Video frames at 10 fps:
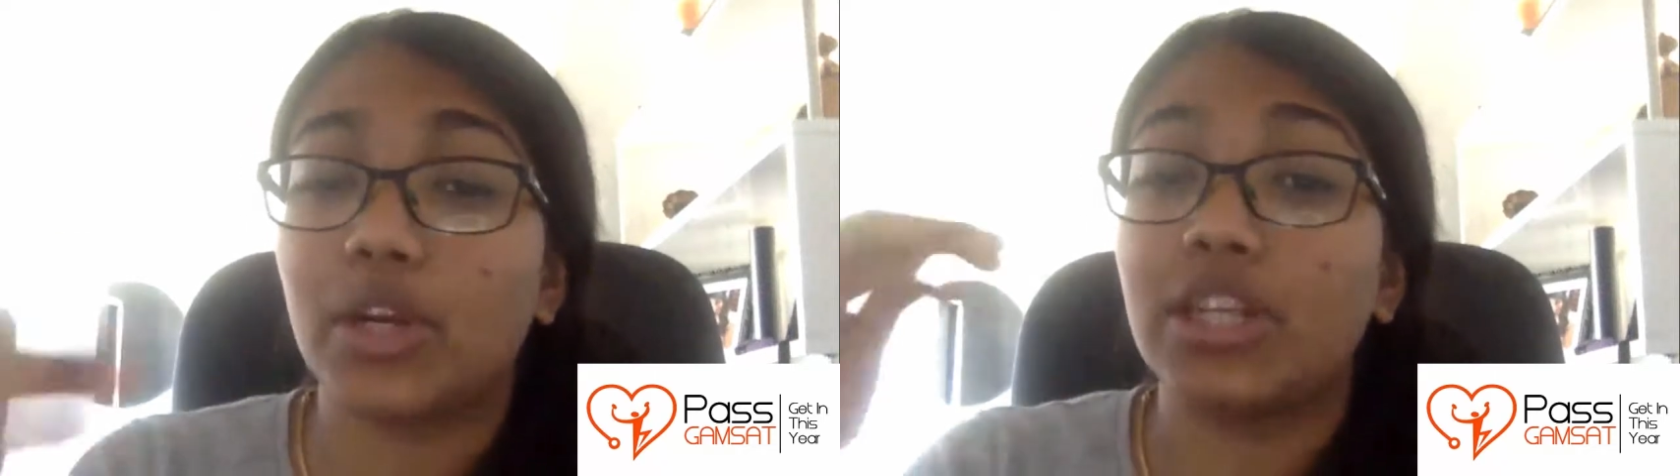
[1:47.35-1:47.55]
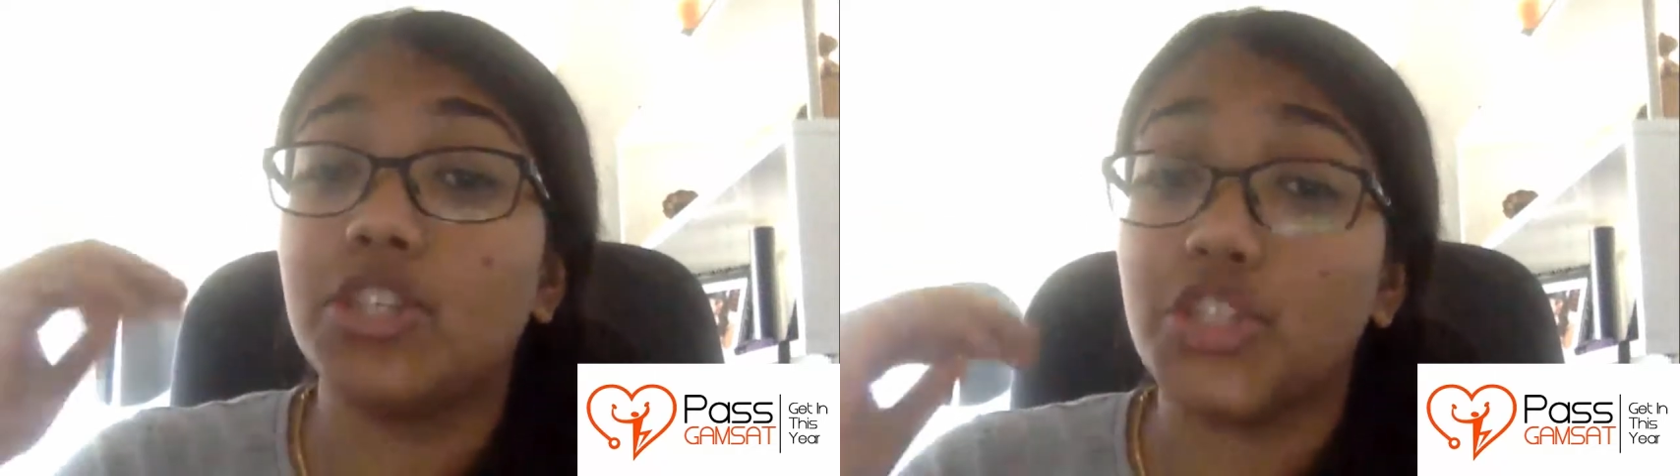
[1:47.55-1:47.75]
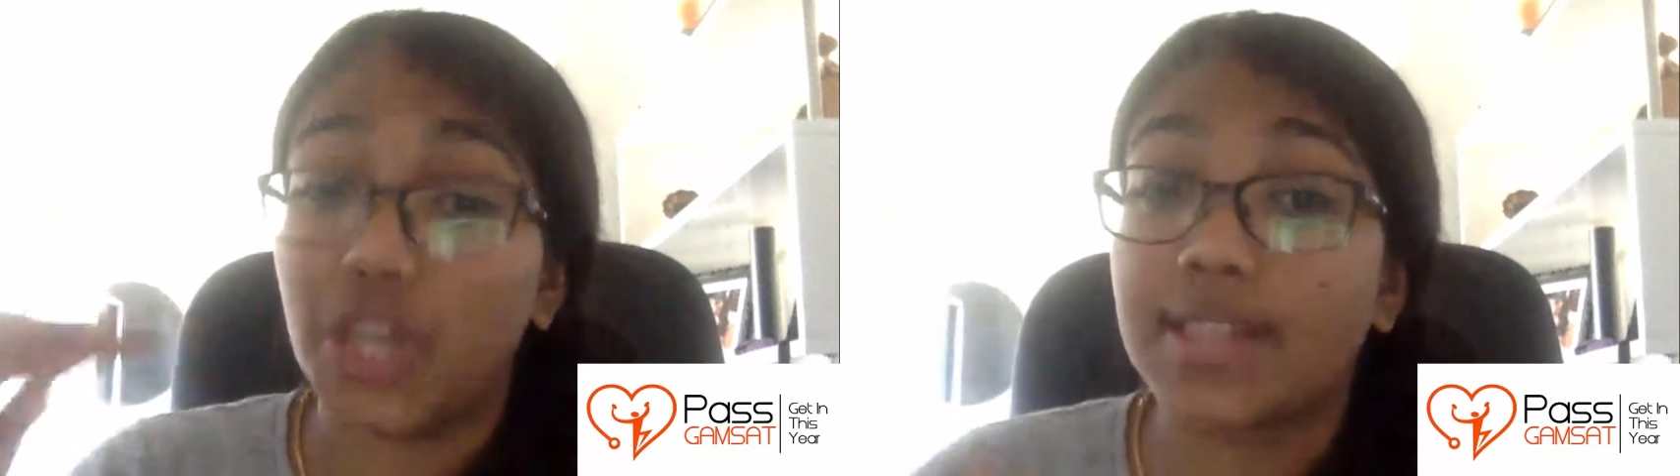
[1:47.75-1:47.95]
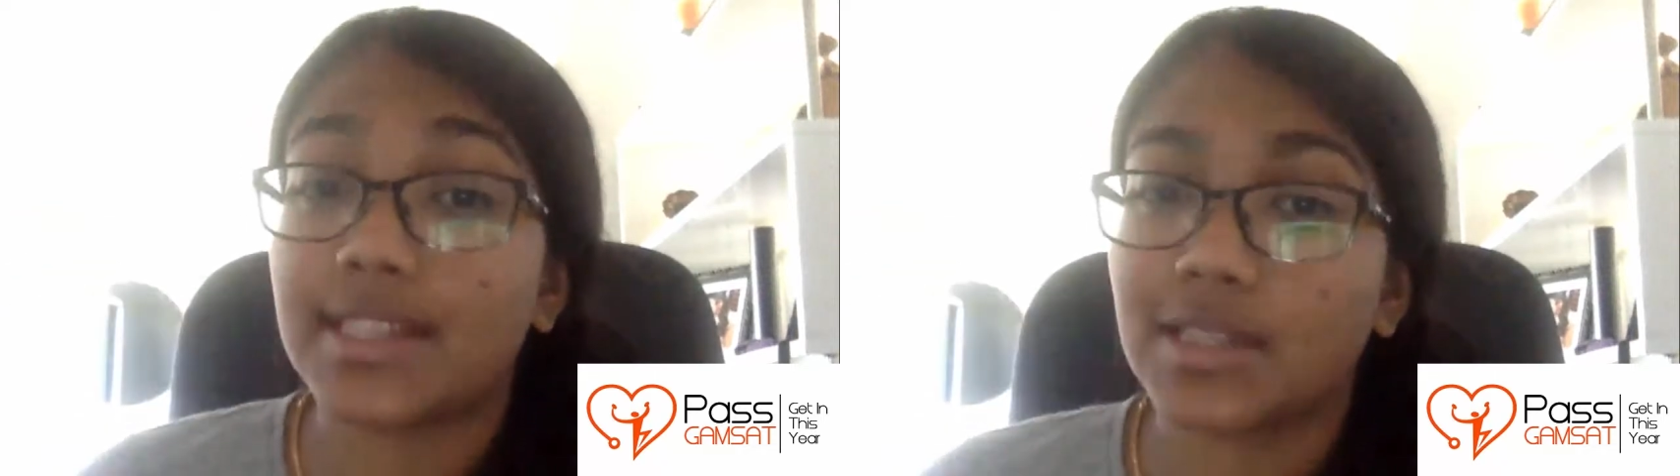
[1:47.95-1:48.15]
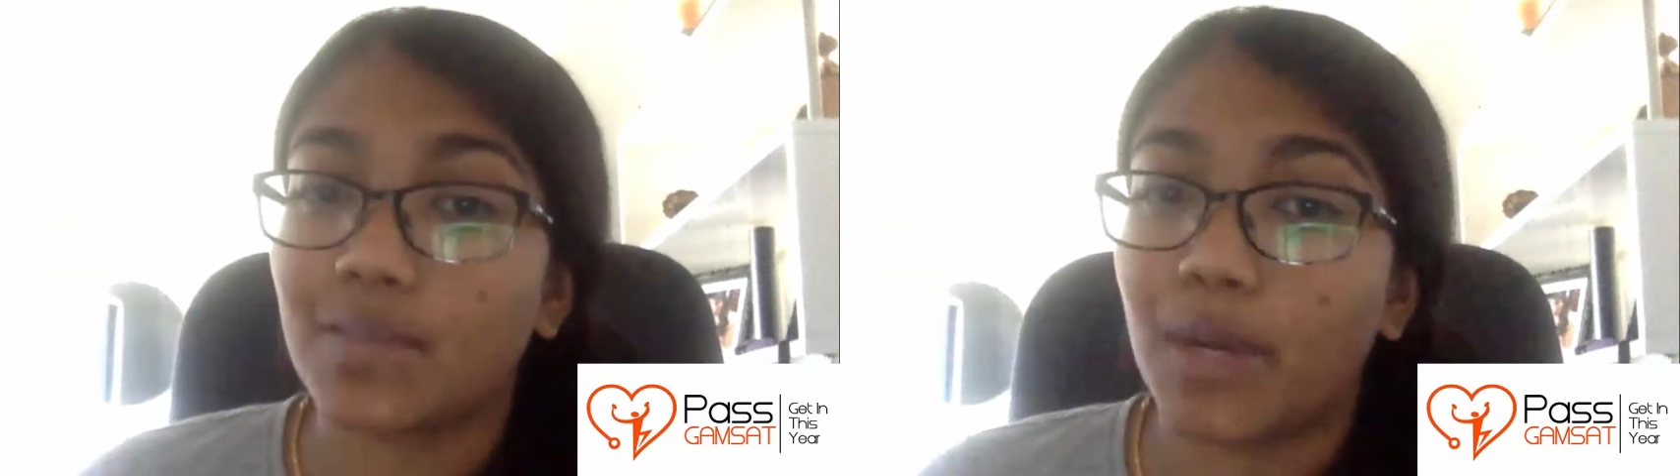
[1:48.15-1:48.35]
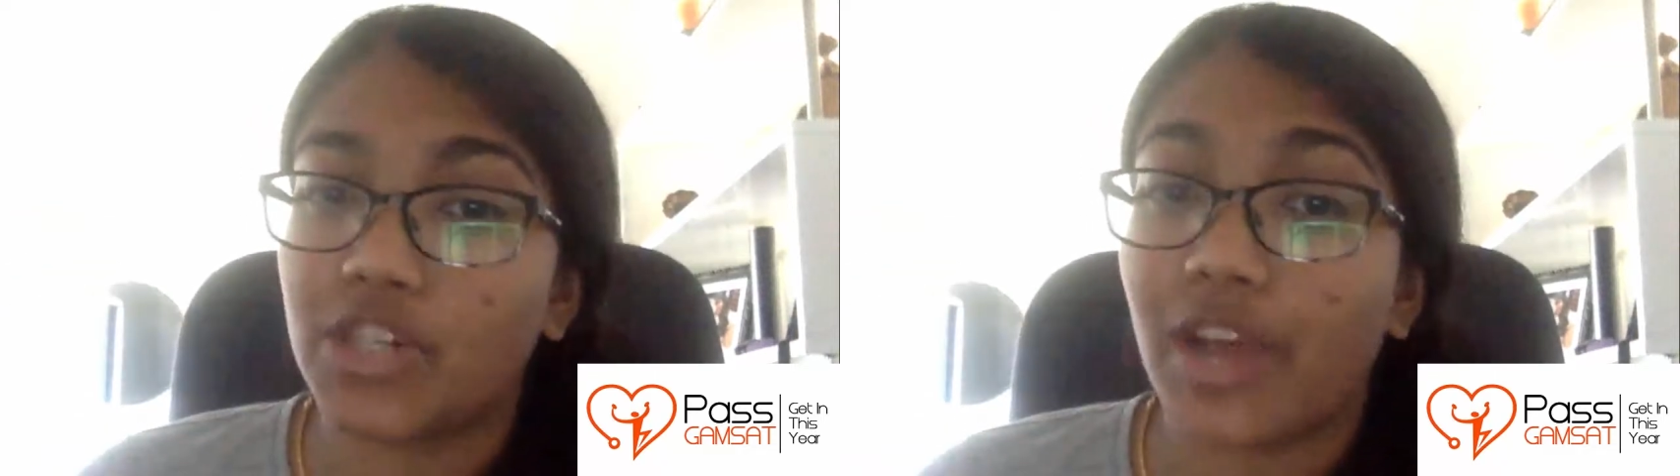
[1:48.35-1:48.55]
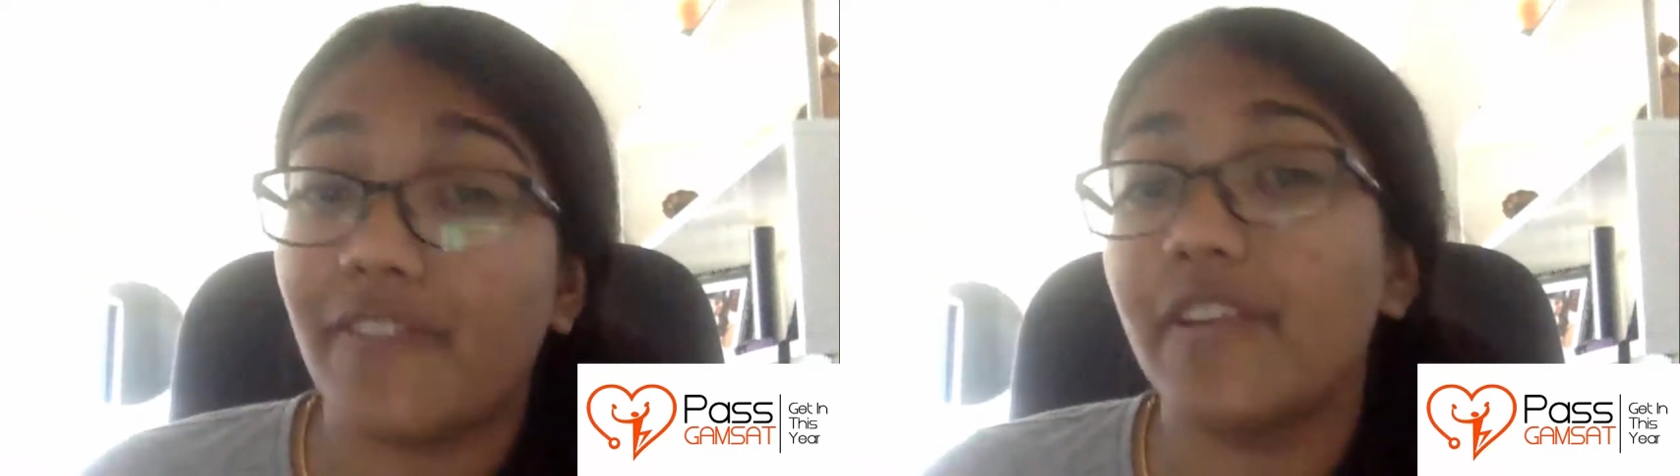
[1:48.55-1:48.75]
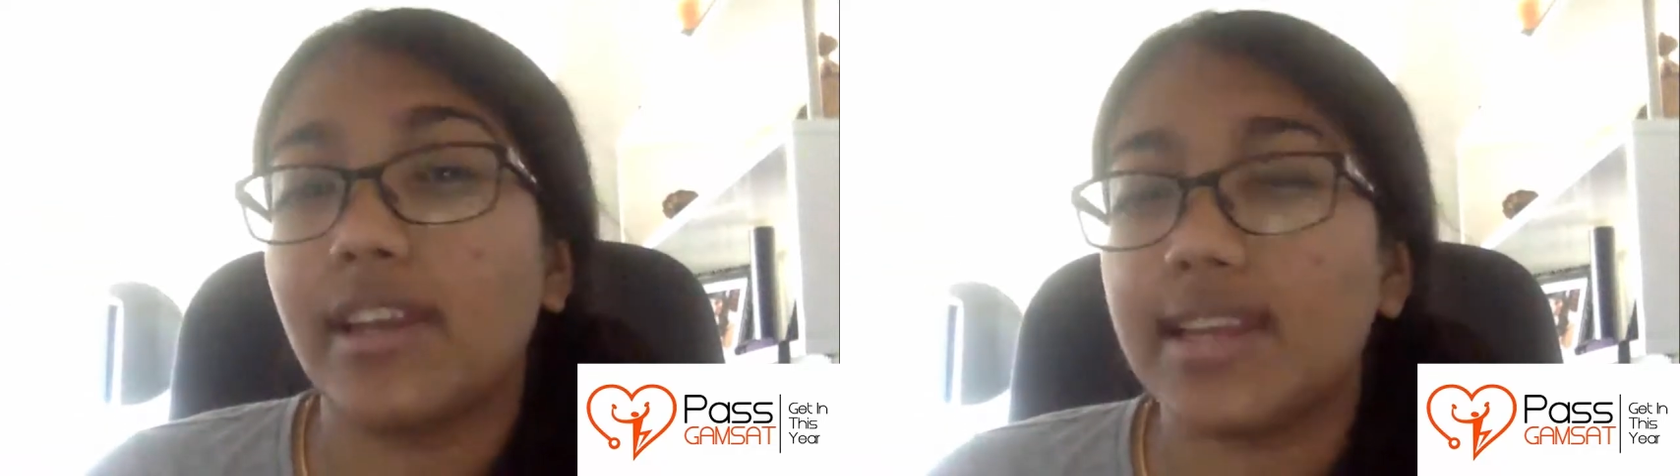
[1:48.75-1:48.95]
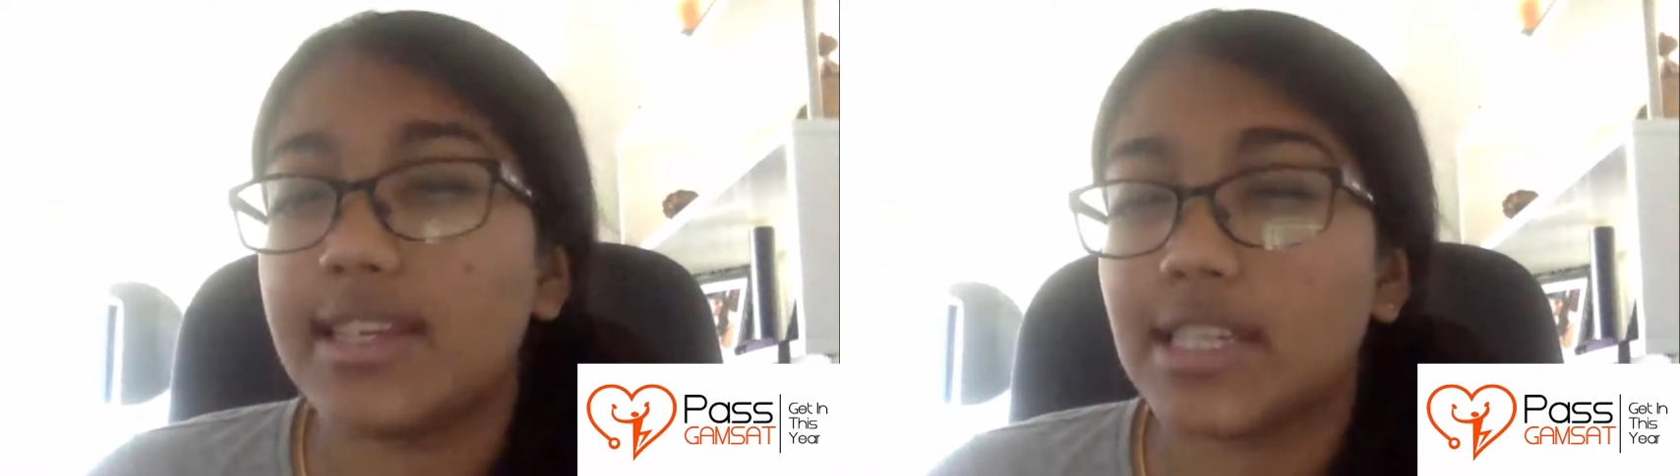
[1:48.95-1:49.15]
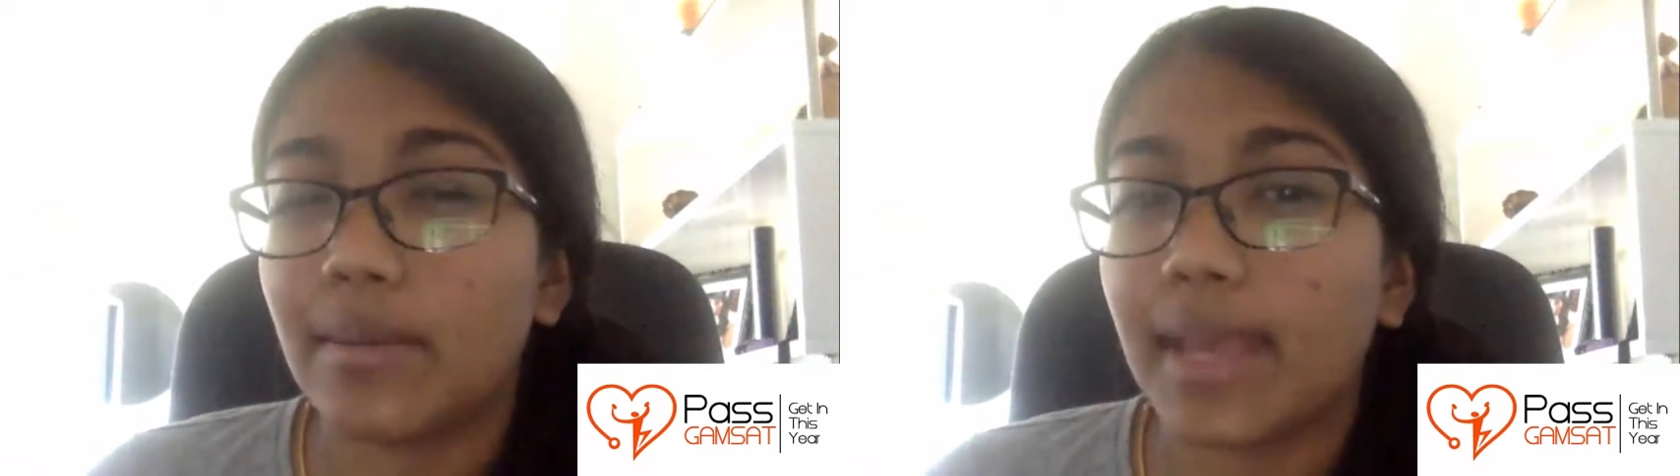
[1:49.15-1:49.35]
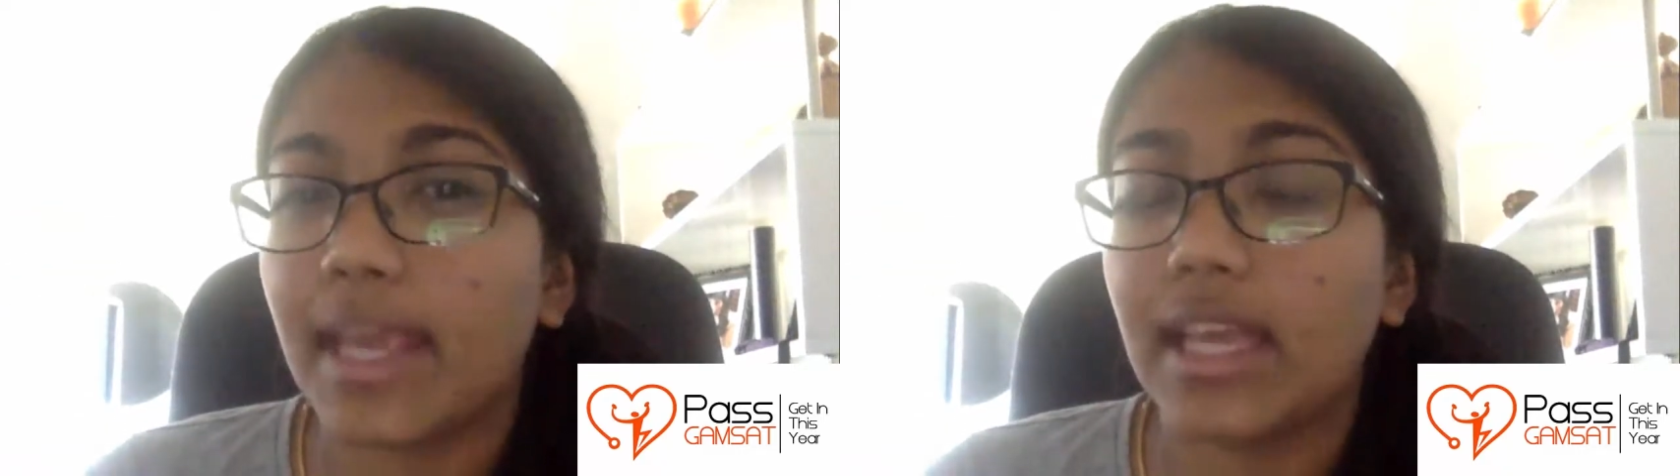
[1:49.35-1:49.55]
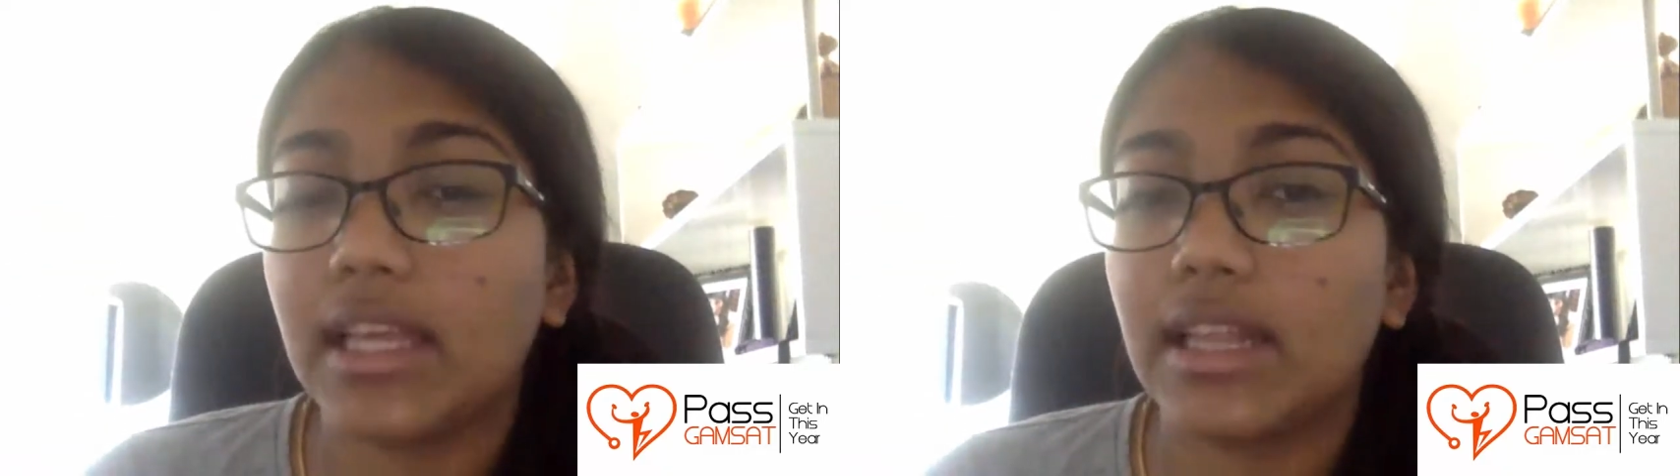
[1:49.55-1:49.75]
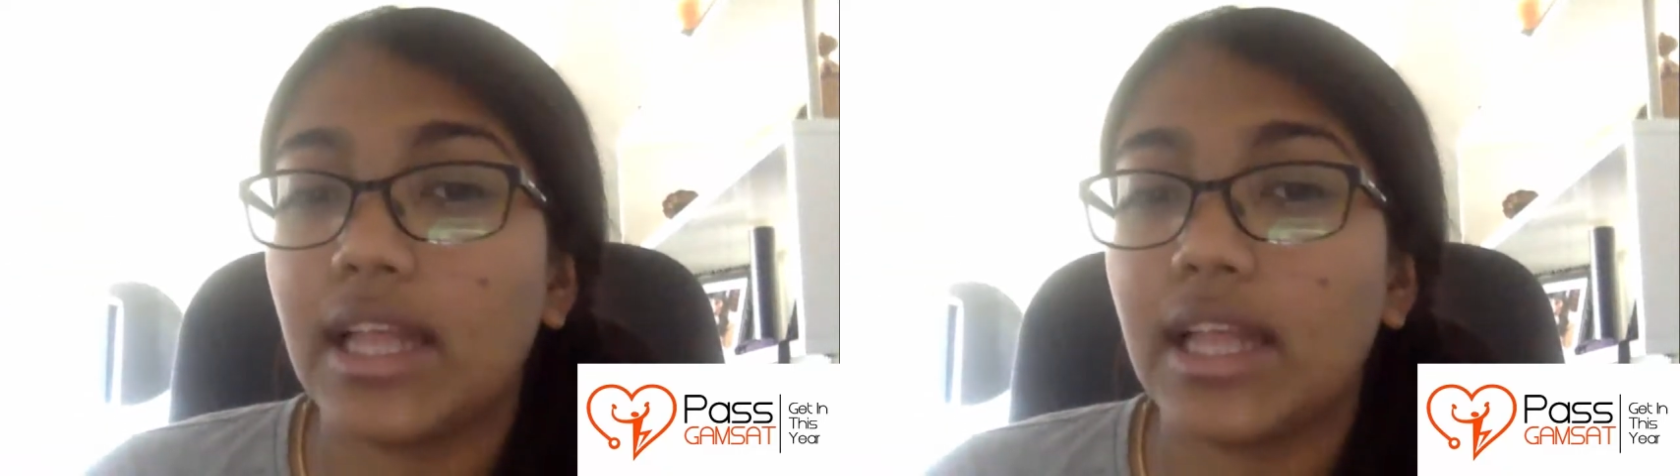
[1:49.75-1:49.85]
put in just as much effort into me,